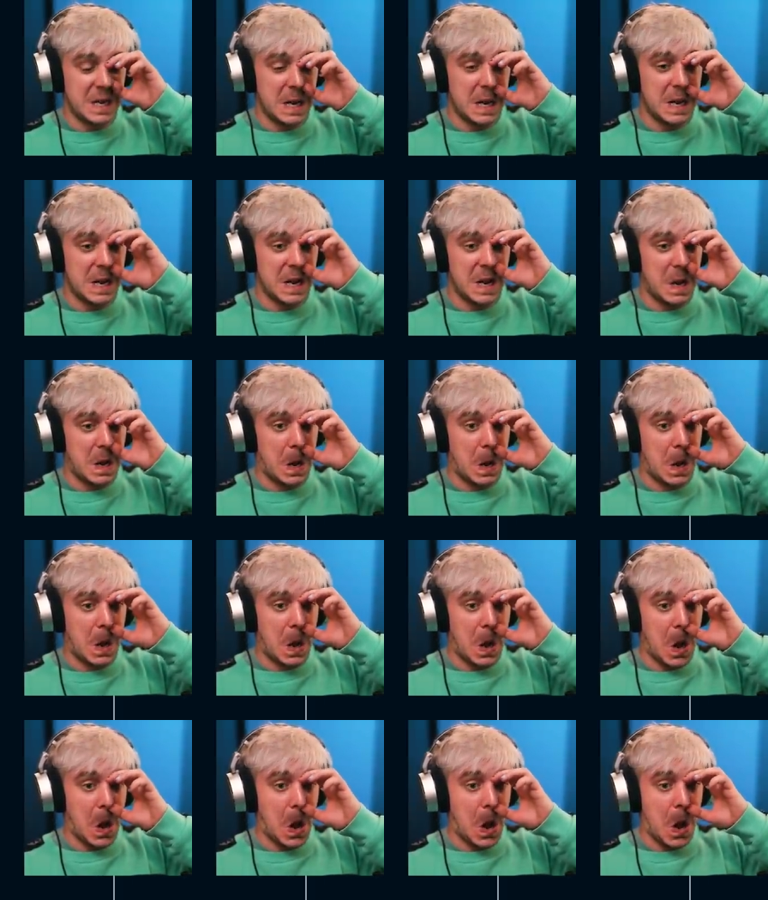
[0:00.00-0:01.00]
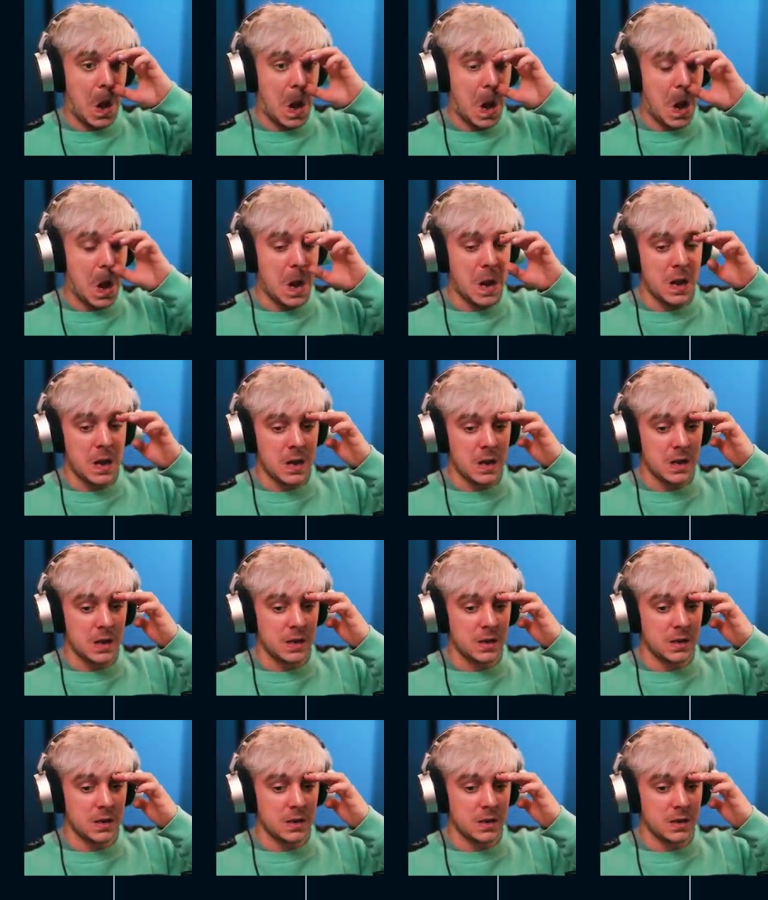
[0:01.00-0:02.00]

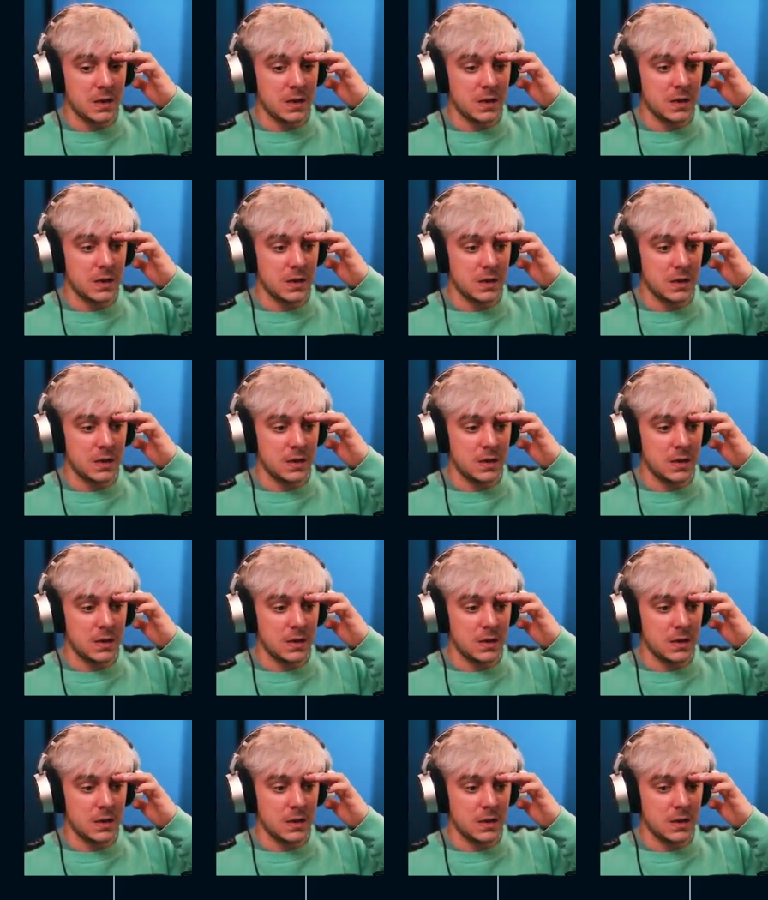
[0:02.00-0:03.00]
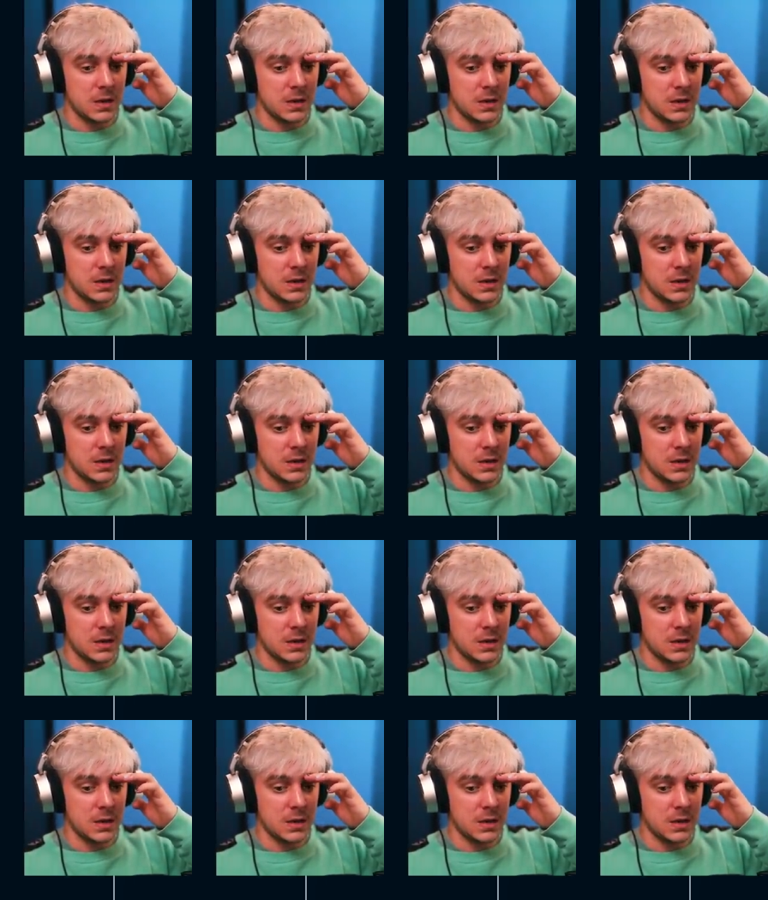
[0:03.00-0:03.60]
[no speech]